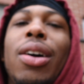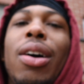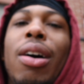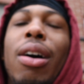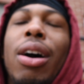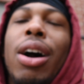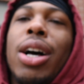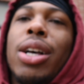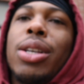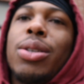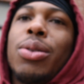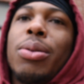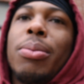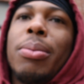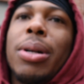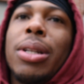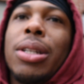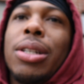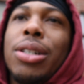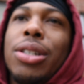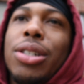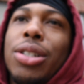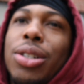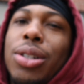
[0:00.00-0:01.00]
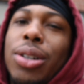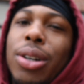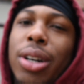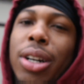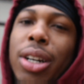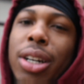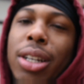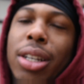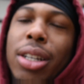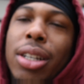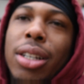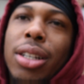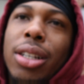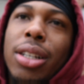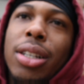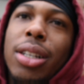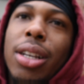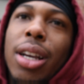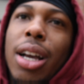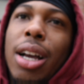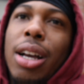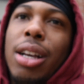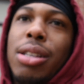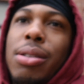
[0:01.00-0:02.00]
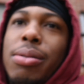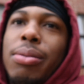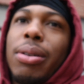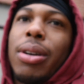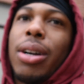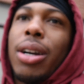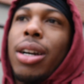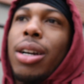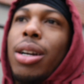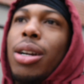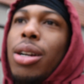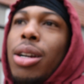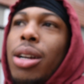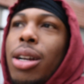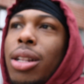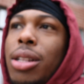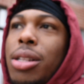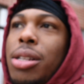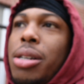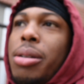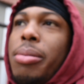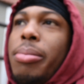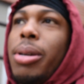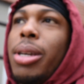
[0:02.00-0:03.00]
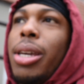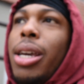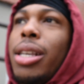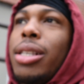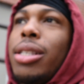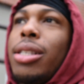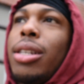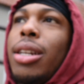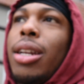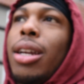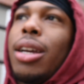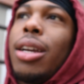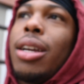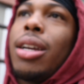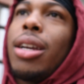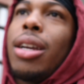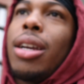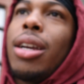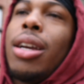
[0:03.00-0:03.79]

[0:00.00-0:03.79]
I was with my little shorty. I was with her a little bit yesterday.